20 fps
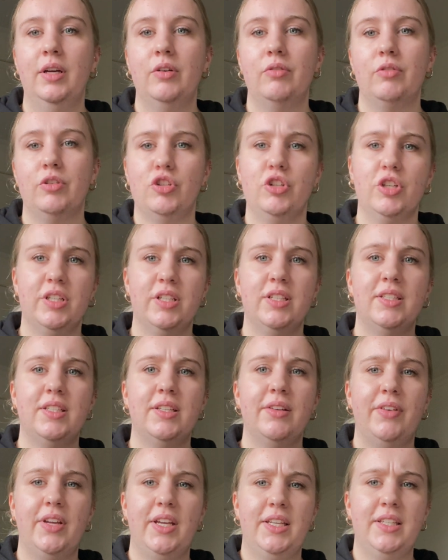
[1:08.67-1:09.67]
restrictions
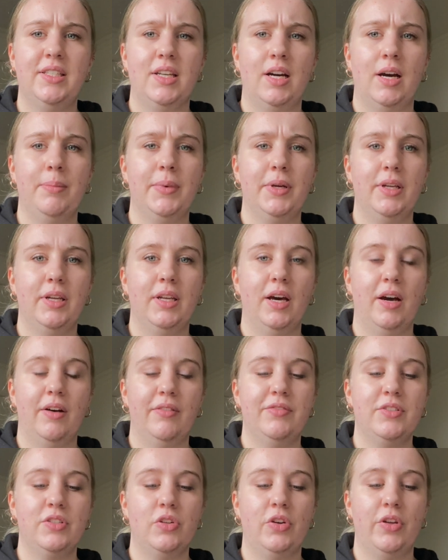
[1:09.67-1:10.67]
have eased up
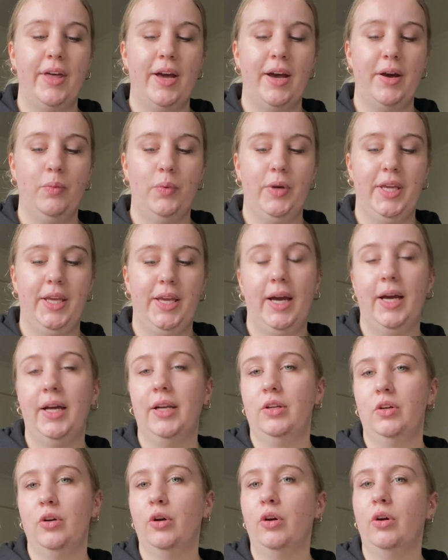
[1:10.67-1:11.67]
enough so that we
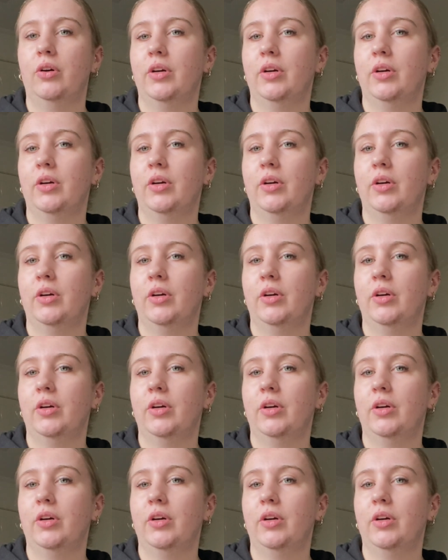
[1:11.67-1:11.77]
can go